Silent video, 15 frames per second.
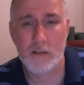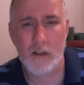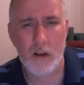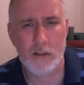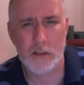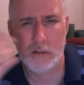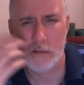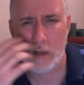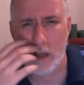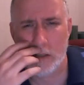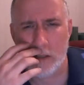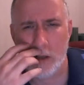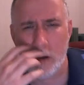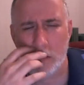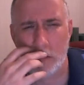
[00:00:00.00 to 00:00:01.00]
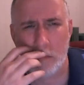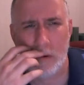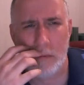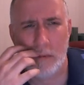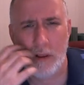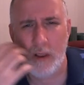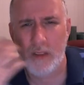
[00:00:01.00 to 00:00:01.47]
talks has talked about
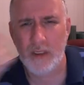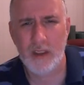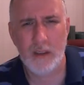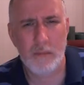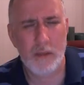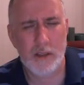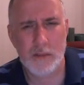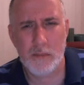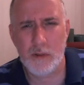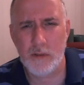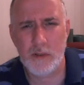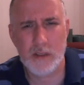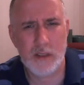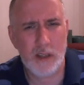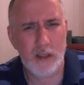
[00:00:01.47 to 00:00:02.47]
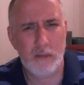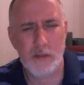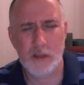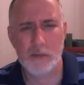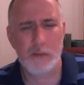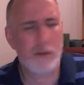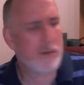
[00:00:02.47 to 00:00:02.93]
him a lot. The kid makes movies. The kid
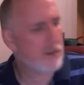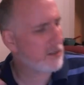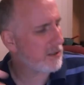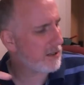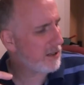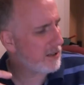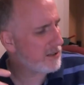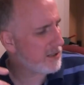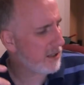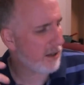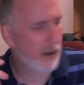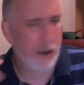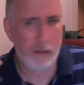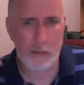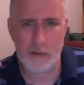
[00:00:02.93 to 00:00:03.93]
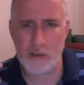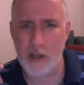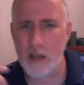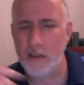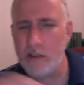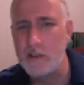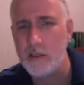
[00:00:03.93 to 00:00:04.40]
makes music. The kid's like hyper
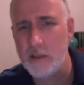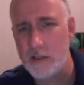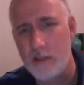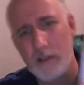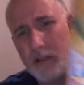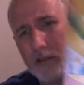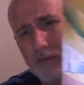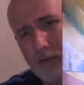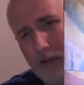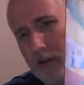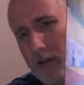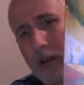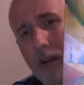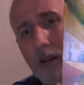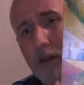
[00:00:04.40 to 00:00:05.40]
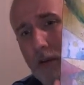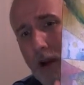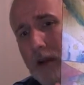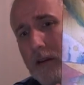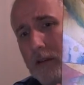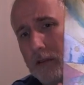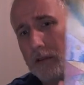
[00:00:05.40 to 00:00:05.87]
talented, and this is a fucking killer
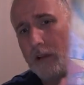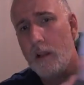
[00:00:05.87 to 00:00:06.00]
record.